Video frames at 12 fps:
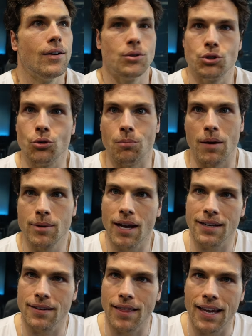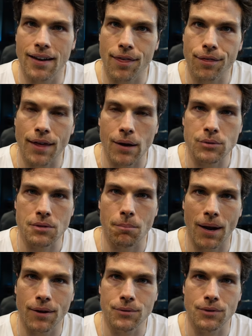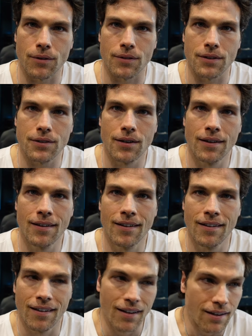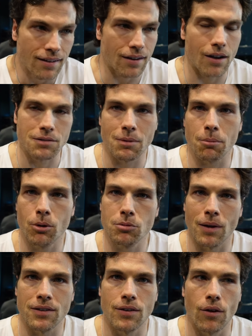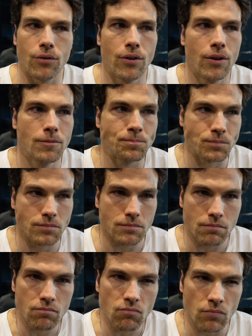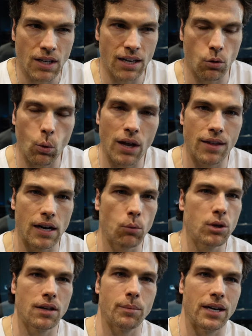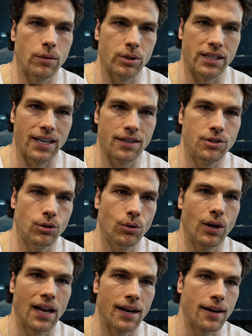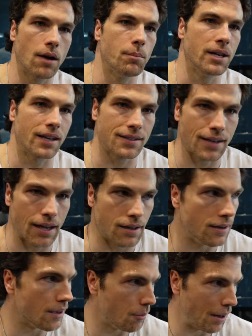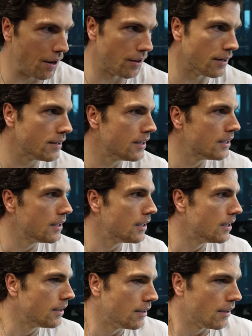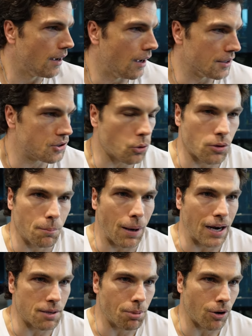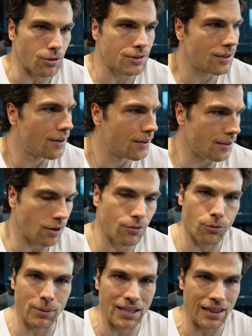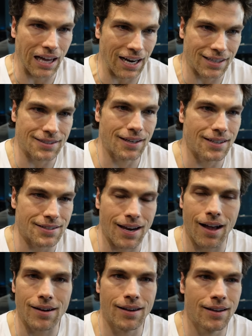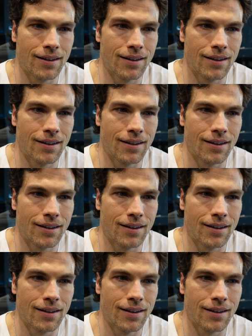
shoot, maybe I could hit 1,000 pounds on this, caused me to push myself in a way that I wouldn't have been able to get to had I not been excited about it. Certain body parts, you know, for me, legs is not